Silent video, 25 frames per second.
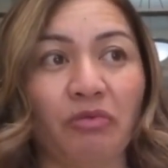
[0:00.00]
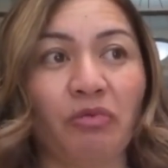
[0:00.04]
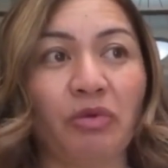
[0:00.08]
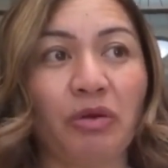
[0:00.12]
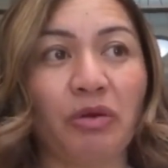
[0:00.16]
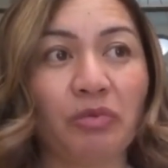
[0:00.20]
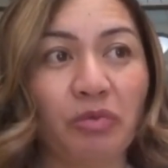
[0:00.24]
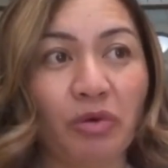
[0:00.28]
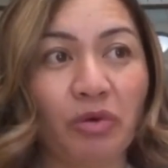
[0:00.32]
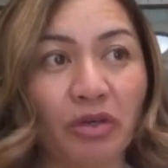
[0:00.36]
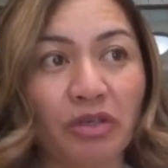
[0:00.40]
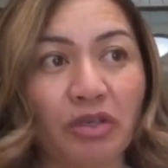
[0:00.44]

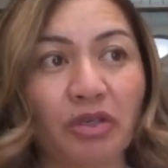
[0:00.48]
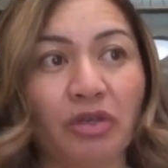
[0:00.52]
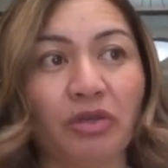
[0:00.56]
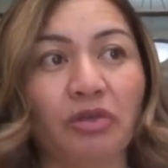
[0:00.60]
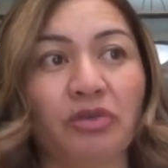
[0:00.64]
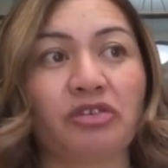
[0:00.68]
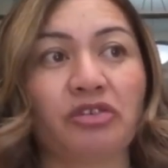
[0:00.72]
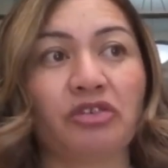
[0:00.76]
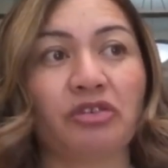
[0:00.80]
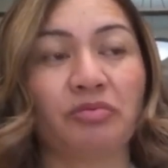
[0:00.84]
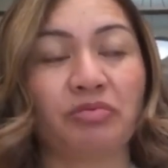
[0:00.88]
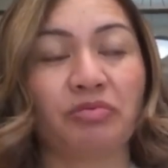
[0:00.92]
we want
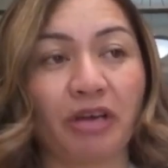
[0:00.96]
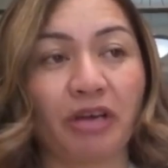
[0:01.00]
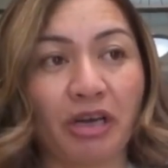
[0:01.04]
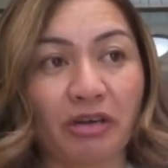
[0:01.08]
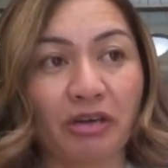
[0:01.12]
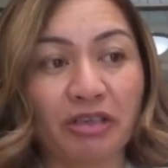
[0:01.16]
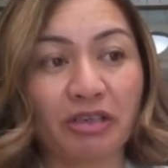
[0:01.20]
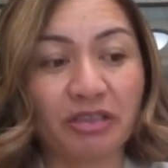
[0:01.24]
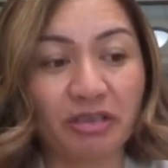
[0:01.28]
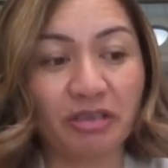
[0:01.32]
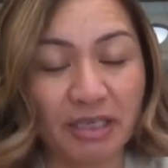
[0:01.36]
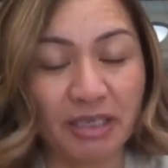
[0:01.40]
you to
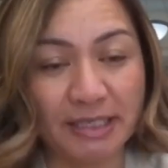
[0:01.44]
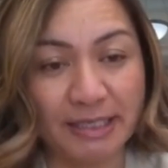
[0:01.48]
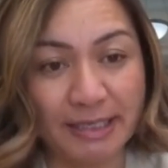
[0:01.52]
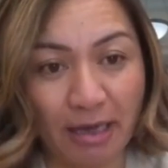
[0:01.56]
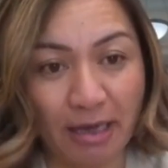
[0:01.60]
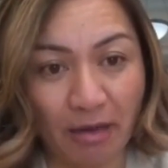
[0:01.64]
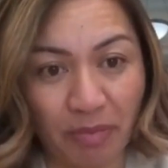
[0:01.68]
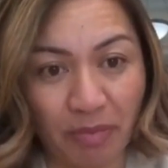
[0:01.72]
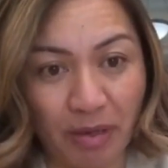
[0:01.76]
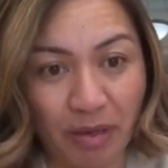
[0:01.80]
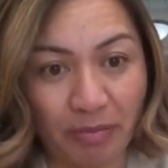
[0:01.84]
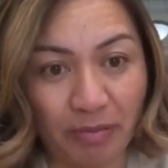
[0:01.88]
prioritise
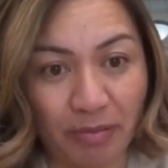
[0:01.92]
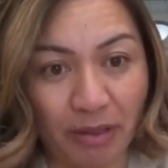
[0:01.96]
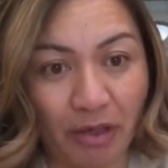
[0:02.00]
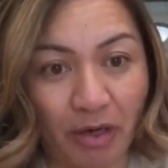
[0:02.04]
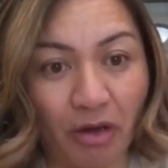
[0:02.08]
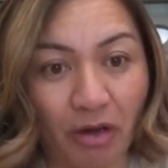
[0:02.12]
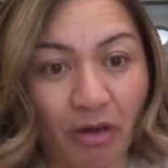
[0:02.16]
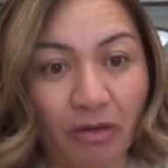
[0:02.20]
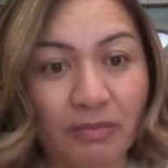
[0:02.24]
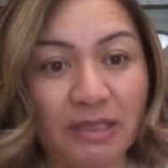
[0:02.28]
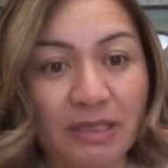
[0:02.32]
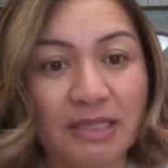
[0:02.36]
young people
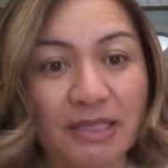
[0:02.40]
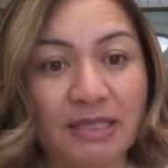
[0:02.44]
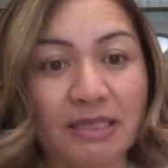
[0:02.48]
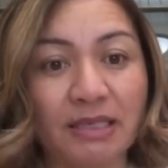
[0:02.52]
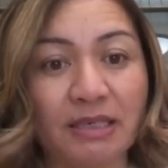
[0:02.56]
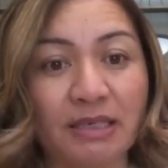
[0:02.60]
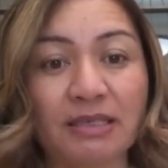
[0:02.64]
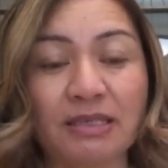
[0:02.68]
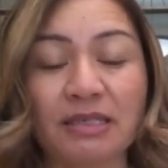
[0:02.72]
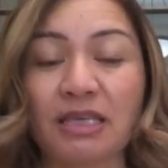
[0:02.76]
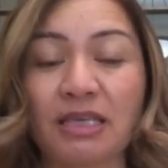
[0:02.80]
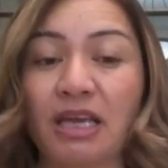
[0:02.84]
in
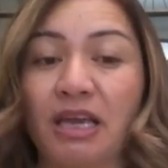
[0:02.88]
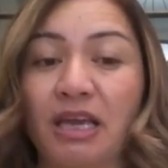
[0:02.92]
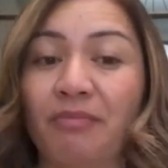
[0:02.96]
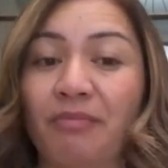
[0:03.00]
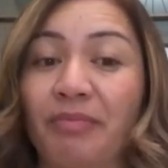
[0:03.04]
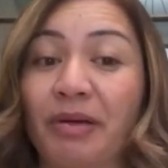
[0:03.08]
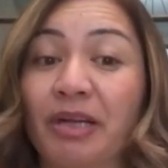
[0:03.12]
homelessness.